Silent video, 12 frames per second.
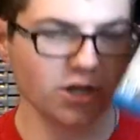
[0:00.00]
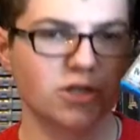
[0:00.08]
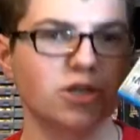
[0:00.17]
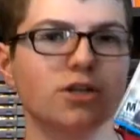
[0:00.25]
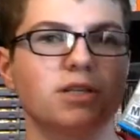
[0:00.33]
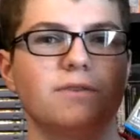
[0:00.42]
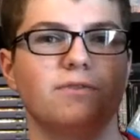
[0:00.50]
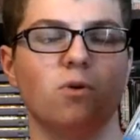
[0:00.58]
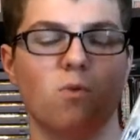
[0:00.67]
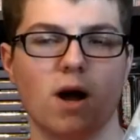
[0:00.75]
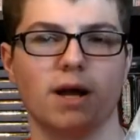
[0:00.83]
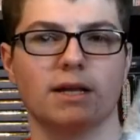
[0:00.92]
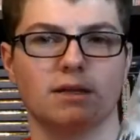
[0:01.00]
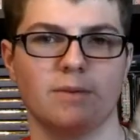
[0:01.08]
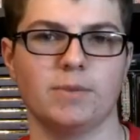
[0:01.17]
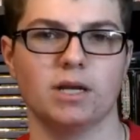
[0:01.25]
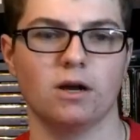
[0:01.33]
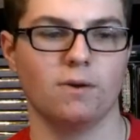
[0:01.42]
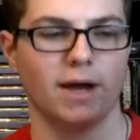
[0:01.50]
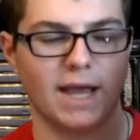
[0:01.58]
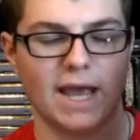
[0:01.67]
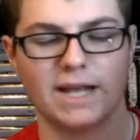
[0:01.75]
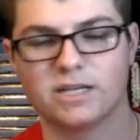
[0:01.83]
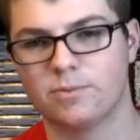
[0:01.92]
Just if you want it, let me know. I
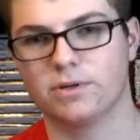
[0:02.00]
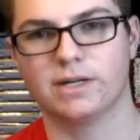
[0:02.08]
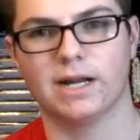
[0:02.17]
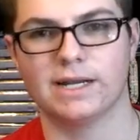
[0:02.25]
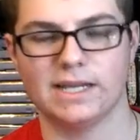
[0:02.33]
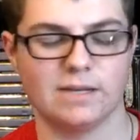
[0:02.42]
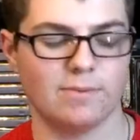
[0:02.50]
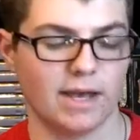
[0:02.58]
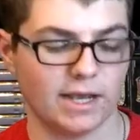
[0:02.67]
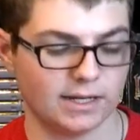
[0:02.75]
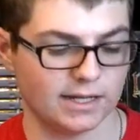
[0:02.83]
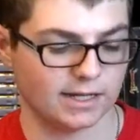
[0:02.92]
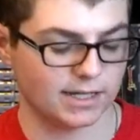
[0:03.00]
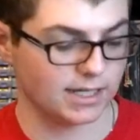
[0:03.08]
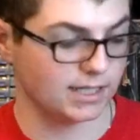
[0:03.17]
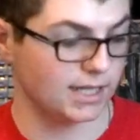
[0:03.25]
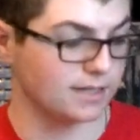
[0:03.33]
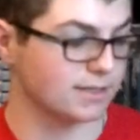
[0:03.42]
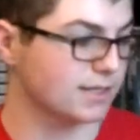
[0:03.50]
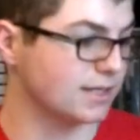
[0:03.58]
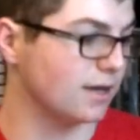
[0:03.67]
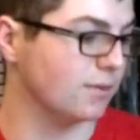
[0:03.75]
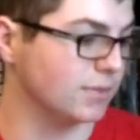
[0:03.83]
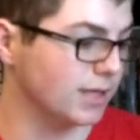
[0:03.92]
hate to put it on eBay and get
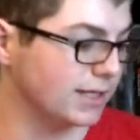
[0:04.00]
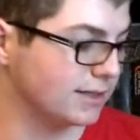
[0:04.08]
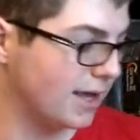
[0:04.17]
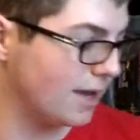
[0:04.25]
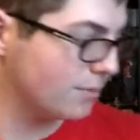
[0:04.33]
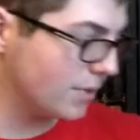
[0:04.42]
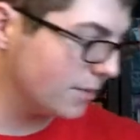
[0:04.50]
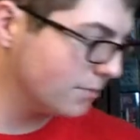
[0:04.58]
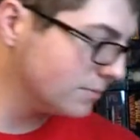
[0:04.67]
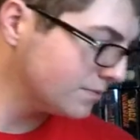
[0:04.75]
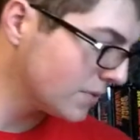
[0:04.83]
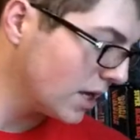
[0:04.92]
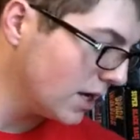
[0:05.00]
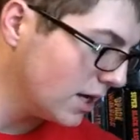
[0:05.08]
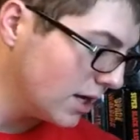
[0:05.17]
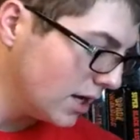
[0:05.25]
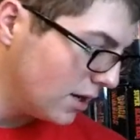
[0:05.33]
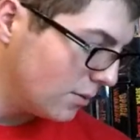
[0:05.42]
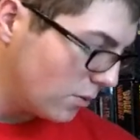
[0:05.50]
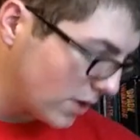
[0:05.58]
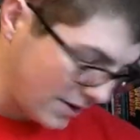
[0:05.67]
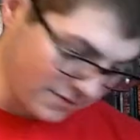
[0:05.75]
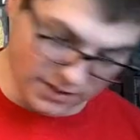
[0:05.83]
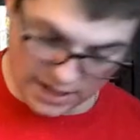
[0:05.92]
scummed like that, but... Whatever,